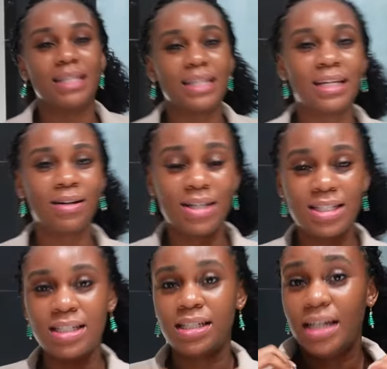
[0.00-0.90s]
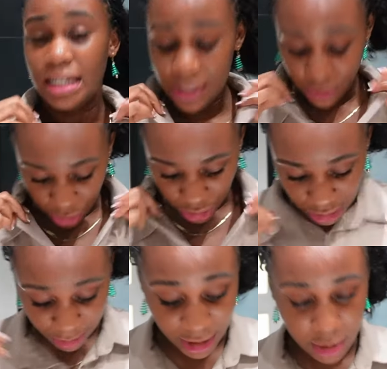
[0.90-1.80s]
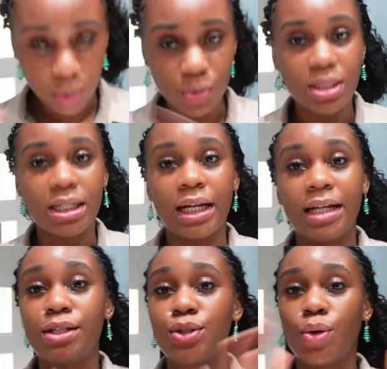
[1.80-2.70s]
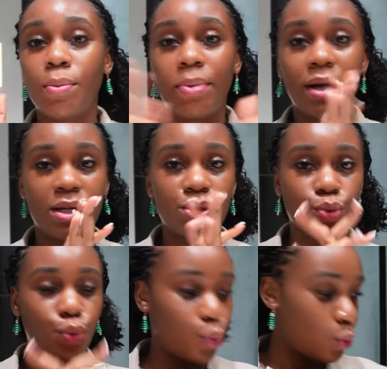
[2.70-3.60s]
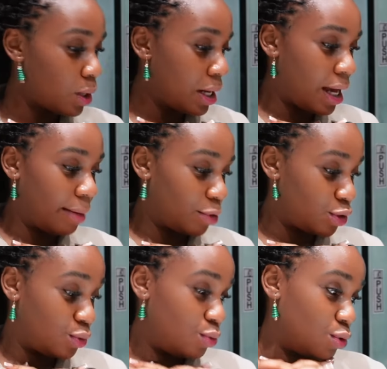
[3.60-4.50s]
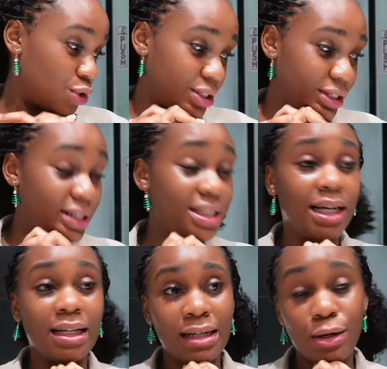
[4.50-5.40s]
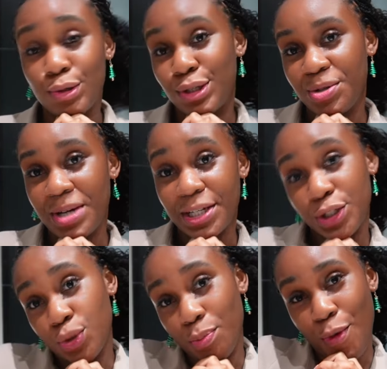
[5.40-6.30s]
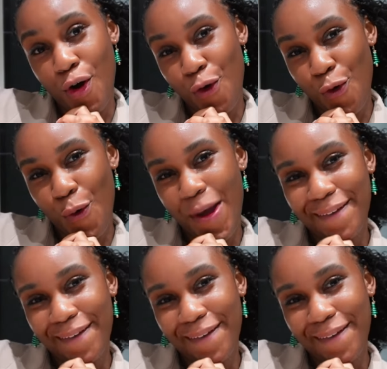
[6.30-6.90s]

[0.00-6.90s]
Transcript: I think I actually I need to change my clothes and I need to unpack. So I'm going to do just that, and I'll see you guys tomorrow.